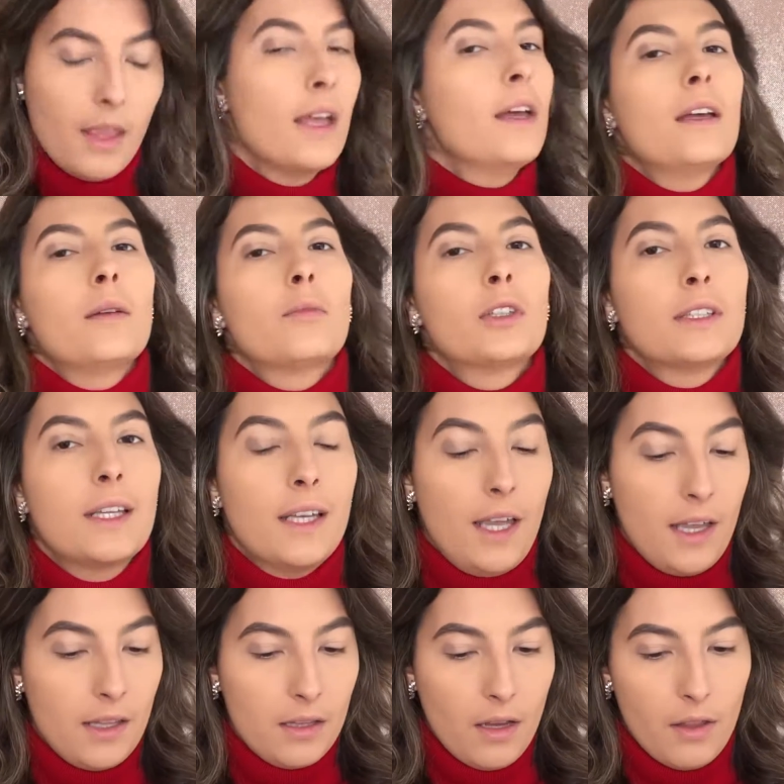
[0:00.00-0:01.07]
then I'm going to take
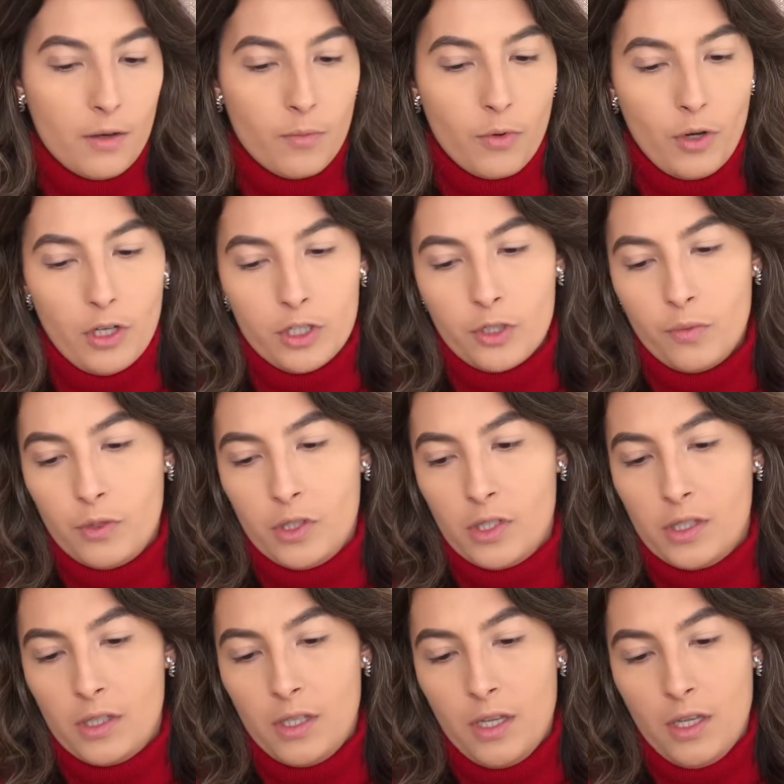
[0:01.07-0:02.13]
another brush, which
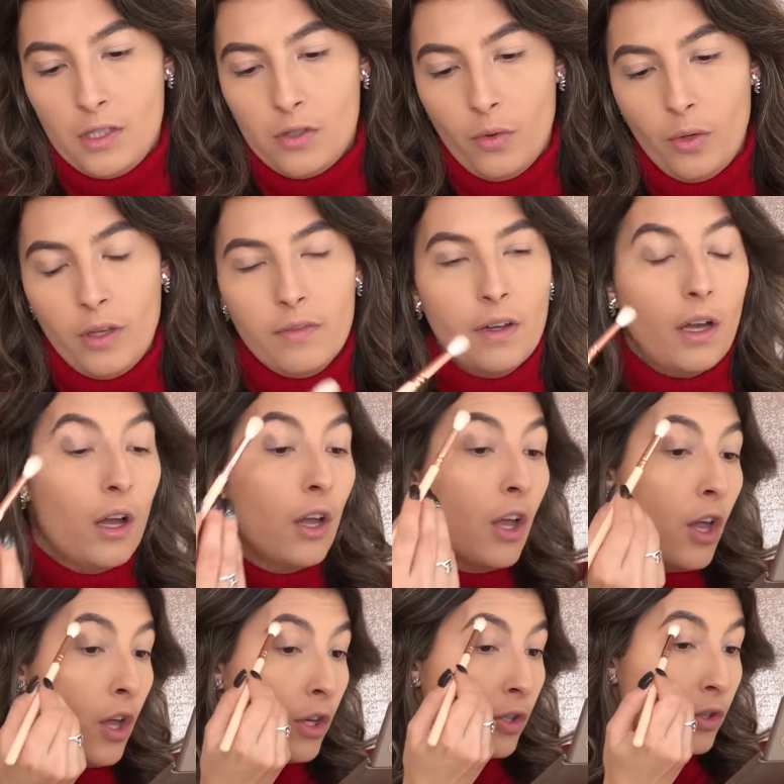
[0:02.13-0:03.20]
is the Zoeva
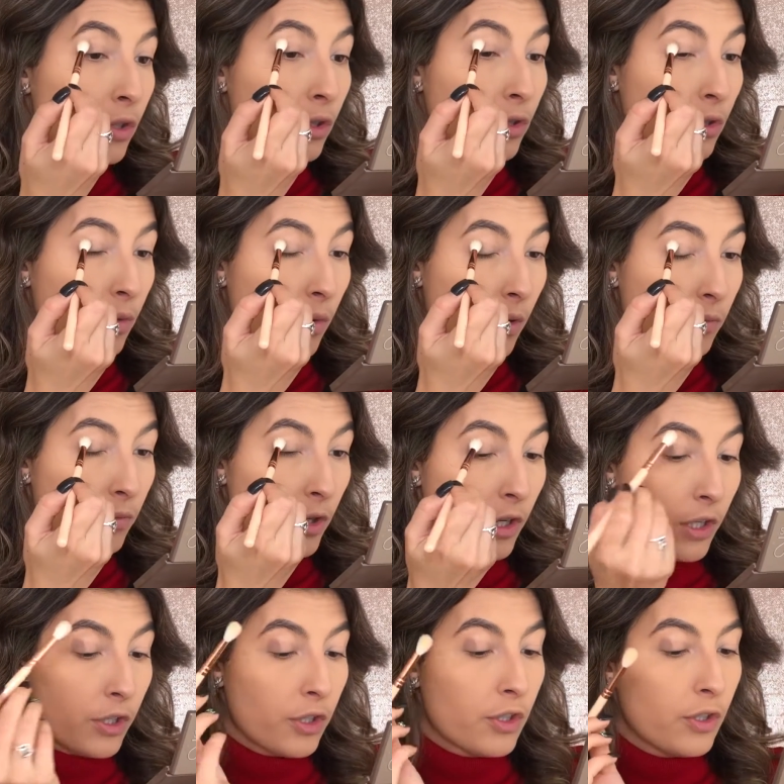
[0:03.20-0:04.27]
221
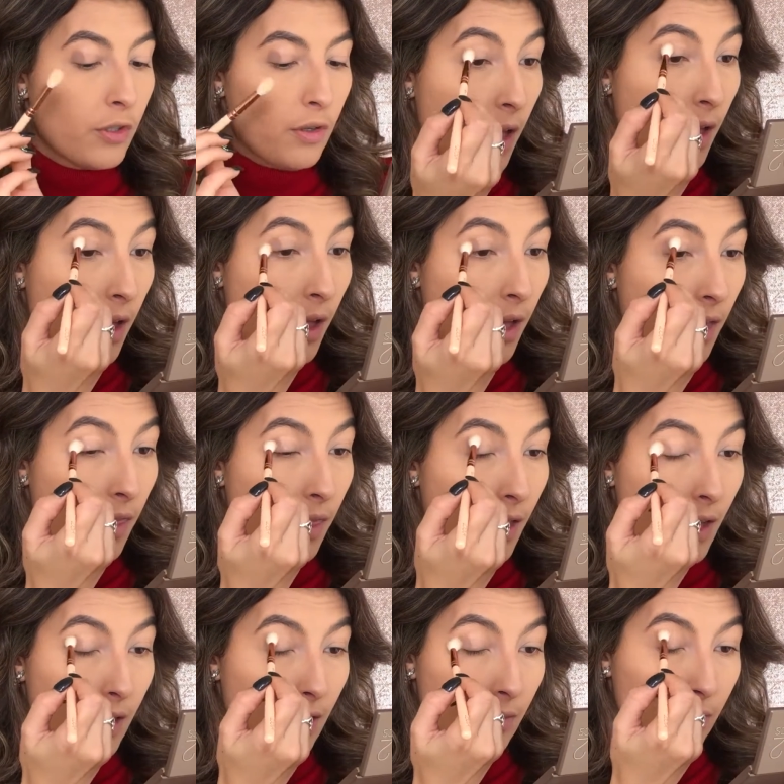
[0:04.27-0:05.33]
brush, and
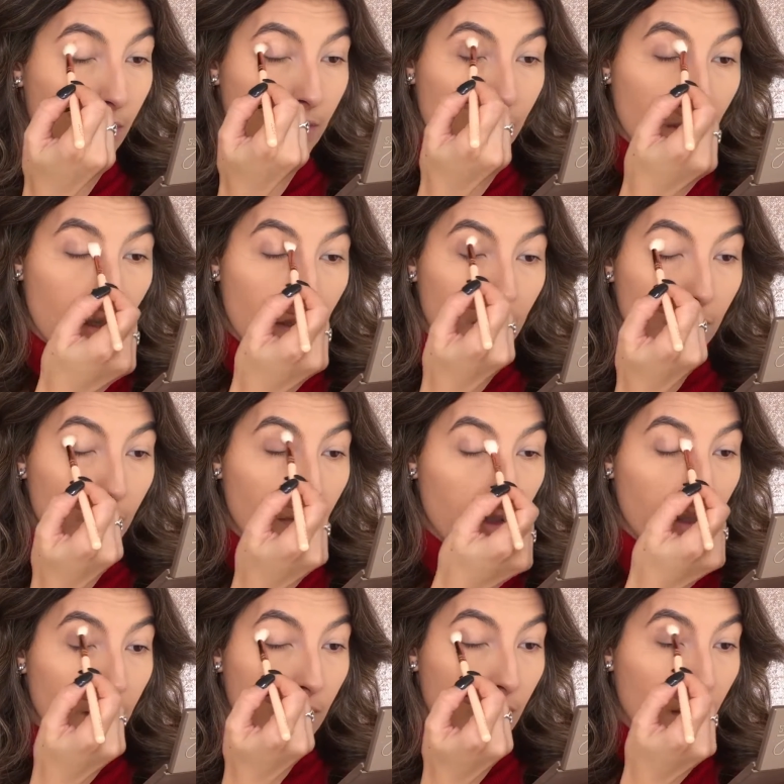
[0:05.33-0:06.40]
then I'm going to start
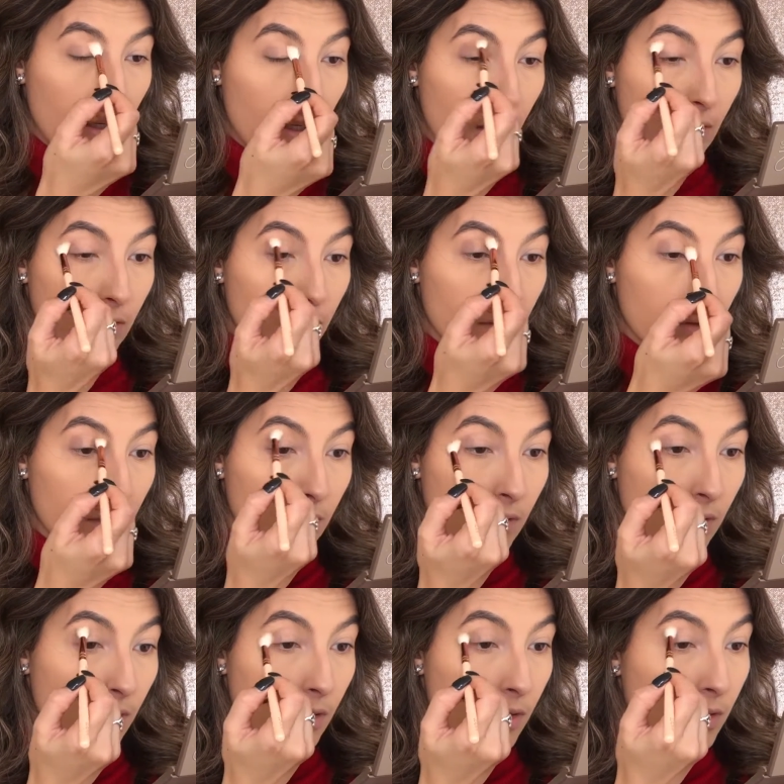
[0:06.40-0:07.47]
blending it out.
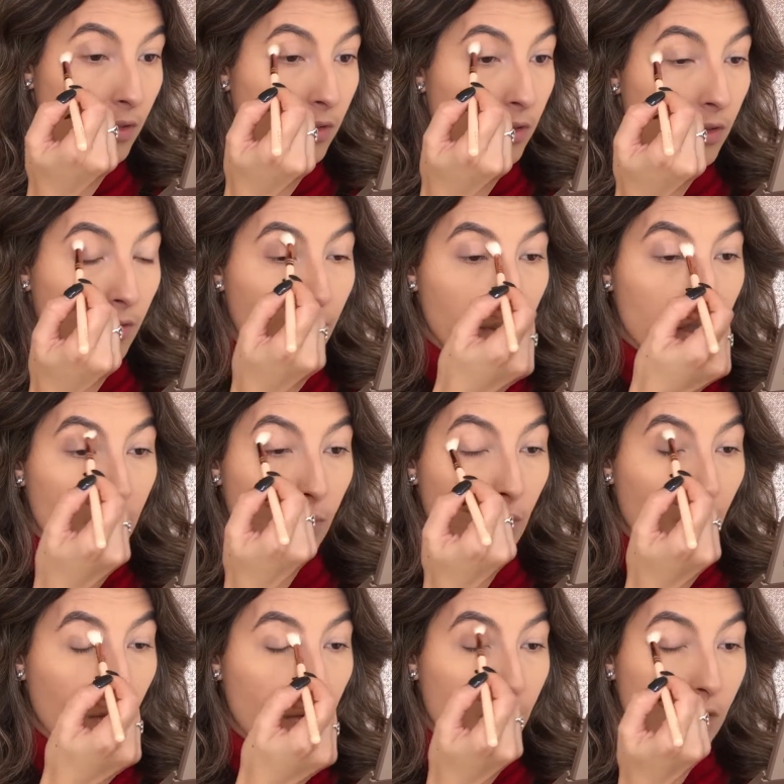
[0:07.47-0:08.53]
So first what I
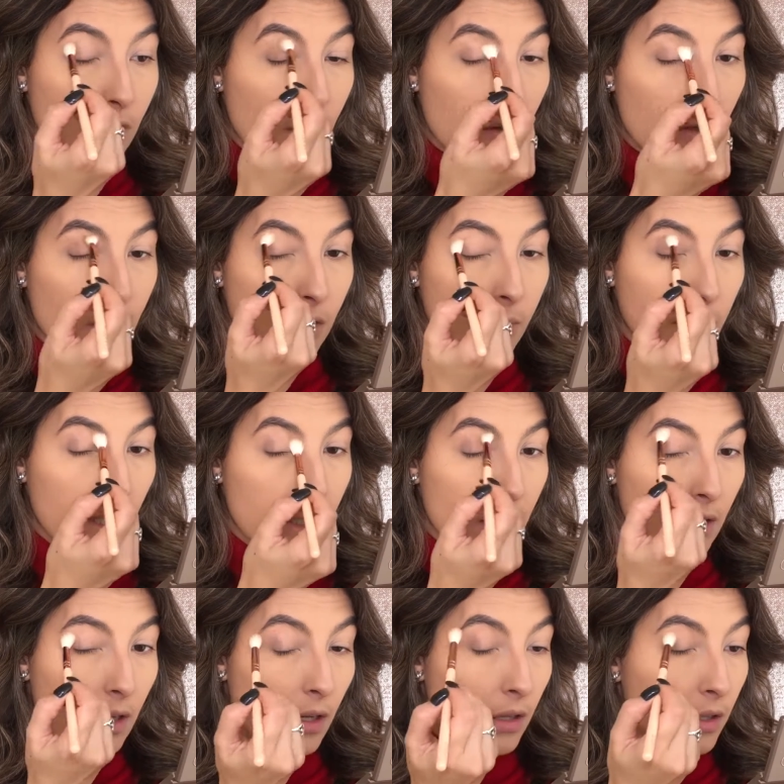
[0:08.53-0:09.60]
always do is place the
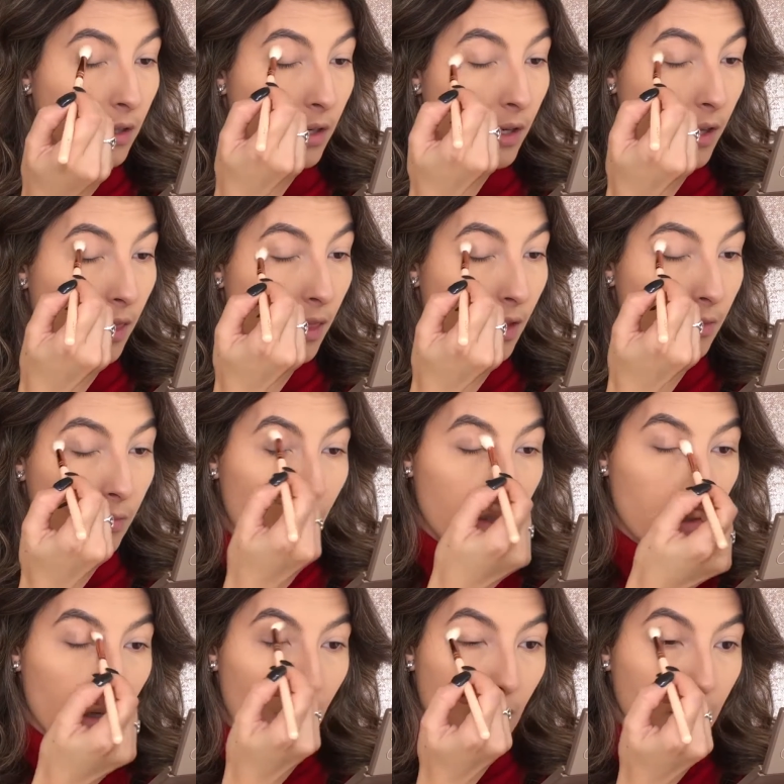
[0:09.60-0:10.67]
color and then blend
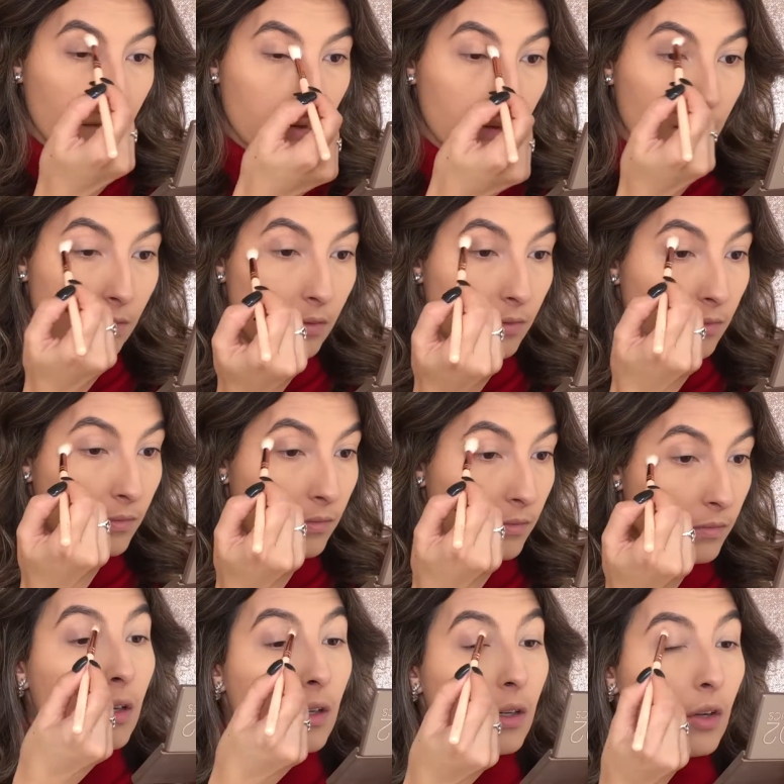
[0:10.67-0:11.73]
it out.
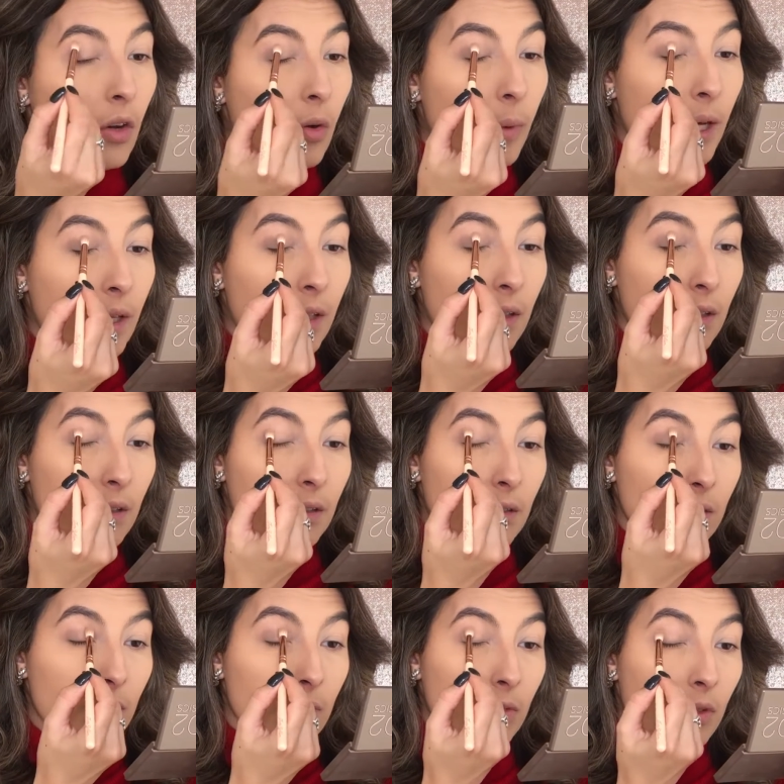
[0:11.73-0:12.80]
I'm going to go back
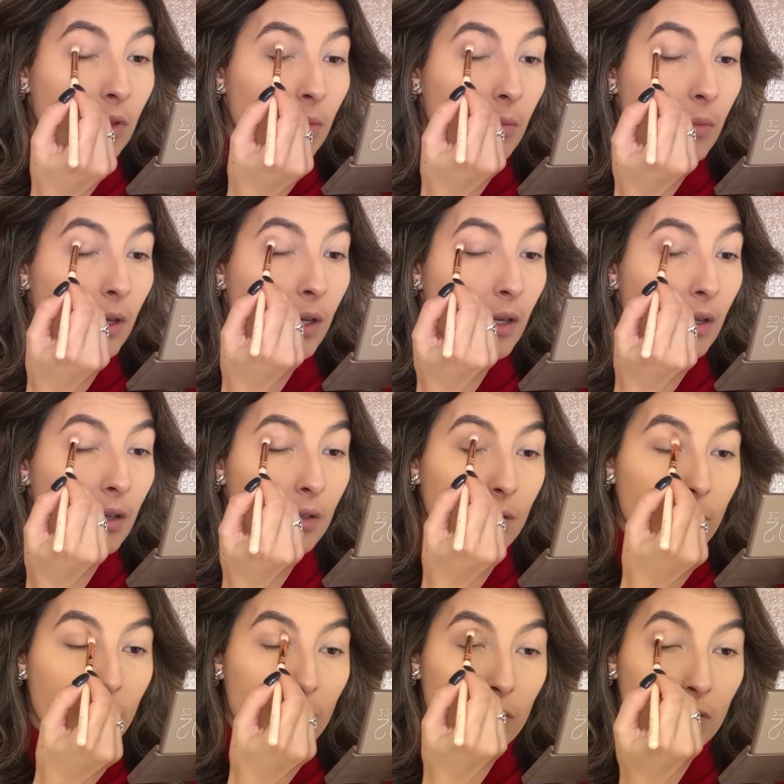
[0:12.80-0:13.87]
in with my other
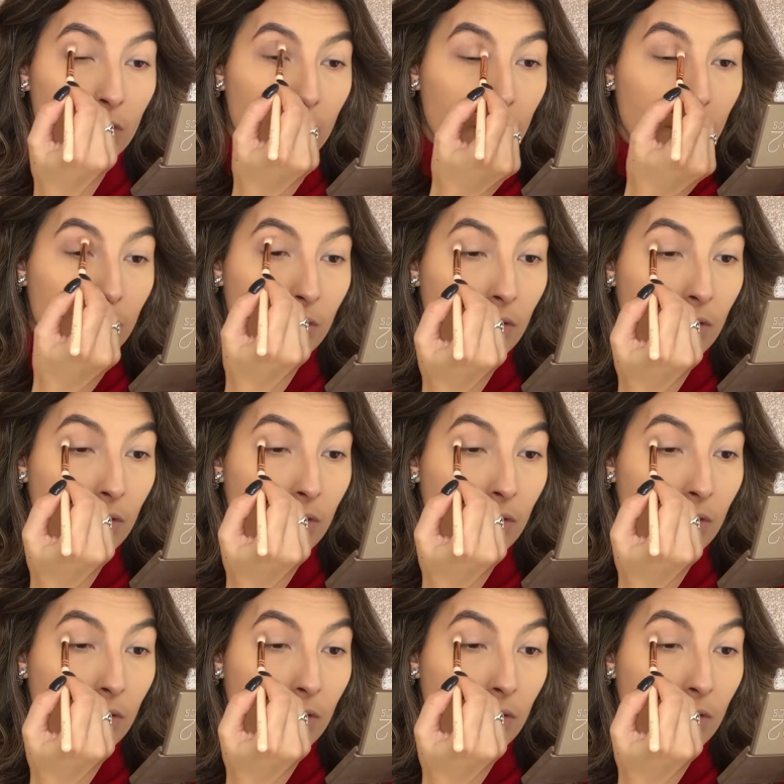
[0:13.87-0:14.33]
brush